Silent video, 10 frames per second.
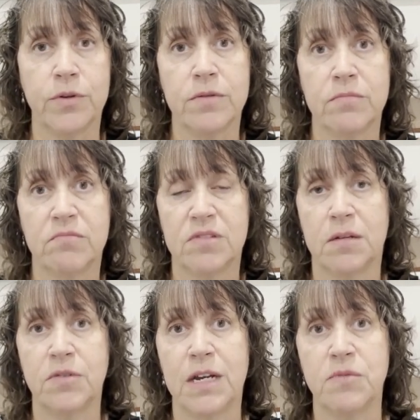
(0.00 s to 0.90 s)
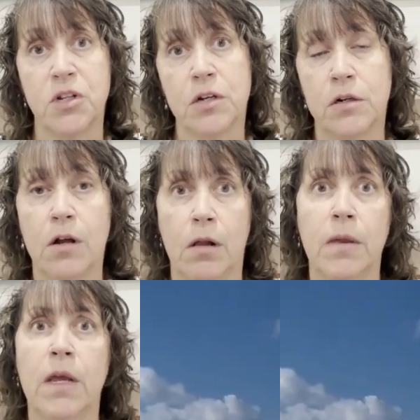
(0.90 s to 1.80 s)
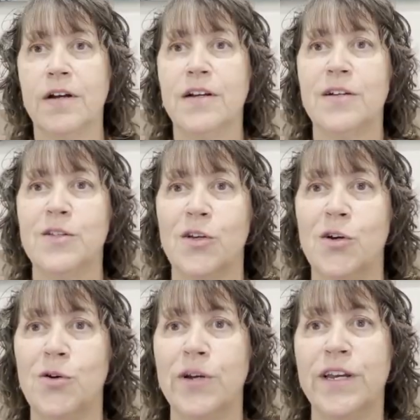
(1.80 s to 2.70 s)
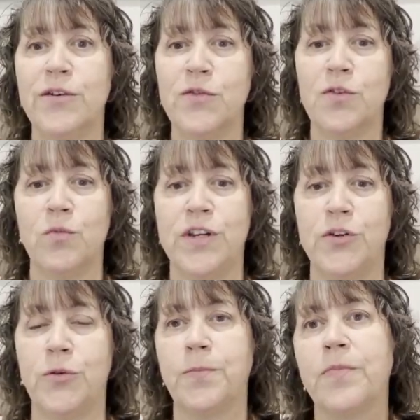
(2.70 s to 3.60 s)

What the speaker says: and sometimes not at all. So here's what we do.